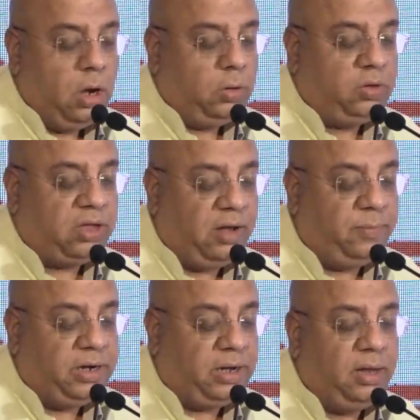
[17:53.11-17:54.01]
to
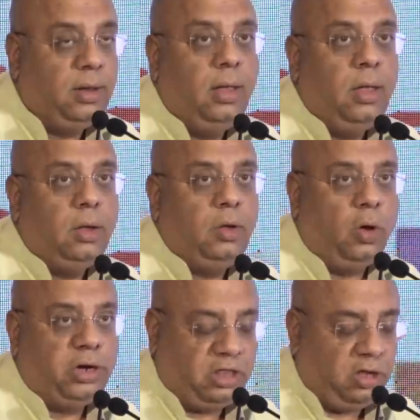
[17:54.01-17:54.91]
celebrating
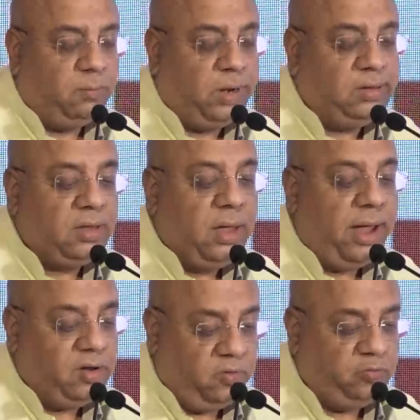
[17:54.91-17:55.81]
your achievements
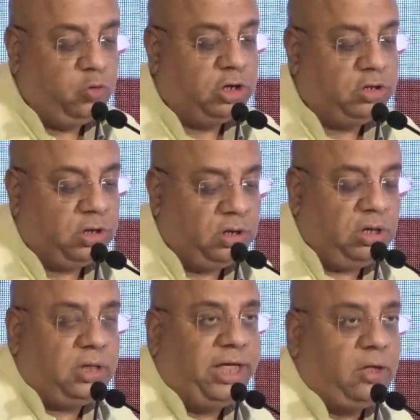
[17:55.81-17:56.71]
and your future journey.
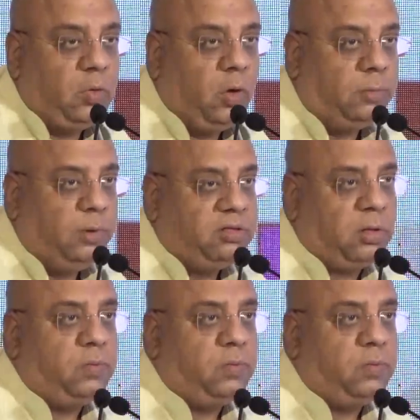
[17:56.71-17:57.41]
Thank you. God bless you.